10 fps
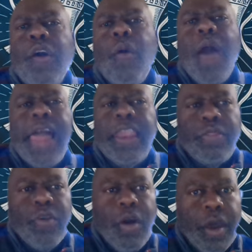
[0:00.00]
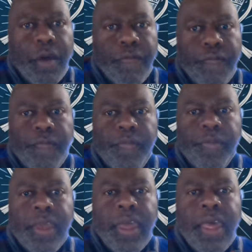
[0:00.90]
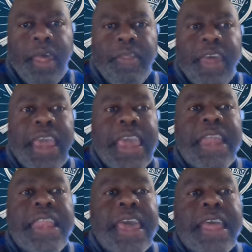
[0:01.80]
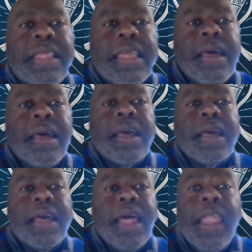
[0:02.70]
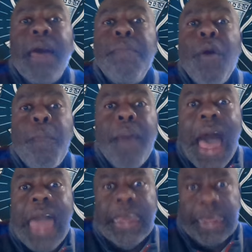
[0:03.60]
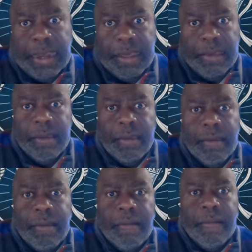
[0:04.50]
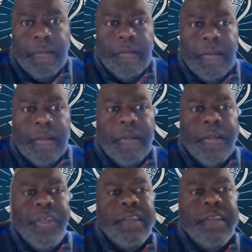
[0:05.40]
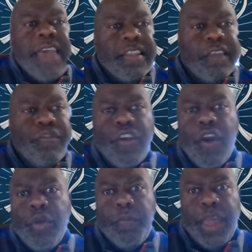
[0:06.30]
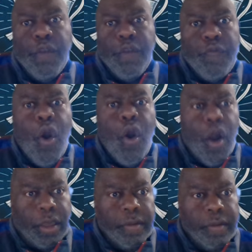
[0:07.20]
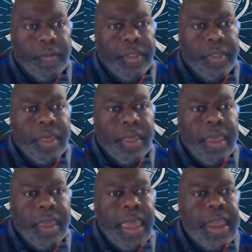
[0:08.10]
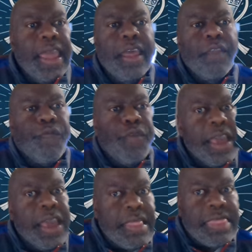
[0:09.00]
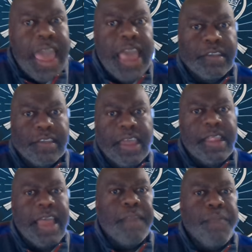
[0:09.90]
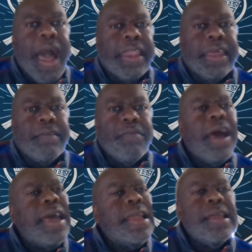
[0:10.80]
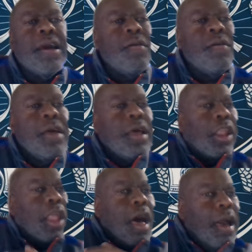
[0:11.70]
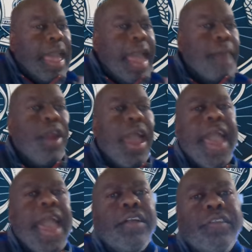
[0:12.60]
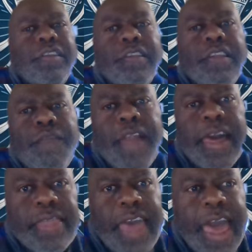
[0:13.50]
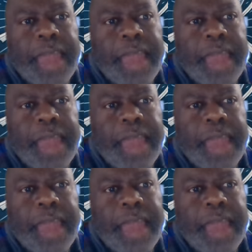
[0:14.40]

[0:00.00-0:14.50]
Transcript: highly thought of that he did the Columbo pilot, the detective show with Peter Falk, and he did freaky things in that pilot, right? You know, long camera angles and stuff like that.